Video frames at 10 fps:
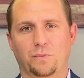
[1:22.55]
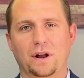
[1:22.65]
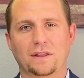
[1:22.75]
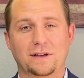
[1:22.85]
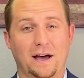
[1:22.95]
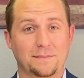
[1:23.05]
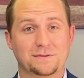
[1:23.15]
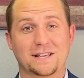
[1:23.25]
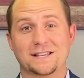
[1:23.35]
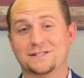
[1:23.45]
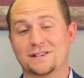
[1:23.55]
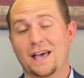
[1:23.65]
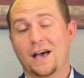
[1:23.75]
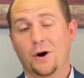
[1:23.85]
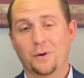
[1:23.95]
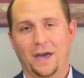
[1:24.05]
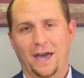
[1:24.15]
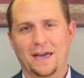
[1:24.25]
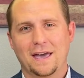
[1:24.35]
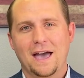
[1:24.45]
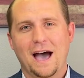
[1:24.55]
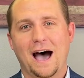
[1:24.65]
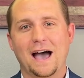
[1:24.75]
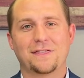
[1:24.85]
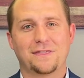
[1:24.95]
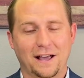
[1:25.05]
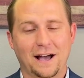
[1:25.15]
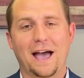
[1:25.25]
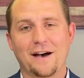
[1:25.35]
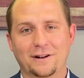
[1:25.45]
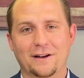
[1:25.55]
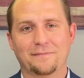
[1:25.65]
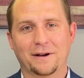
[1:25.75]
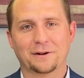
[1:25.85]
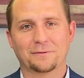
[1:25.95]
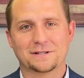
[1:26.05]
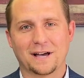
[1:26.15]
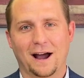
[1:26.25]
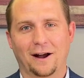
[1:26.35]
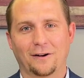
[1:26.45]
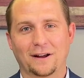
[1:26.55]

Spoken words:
One of the times it's, okay, I think I have enough money to retire.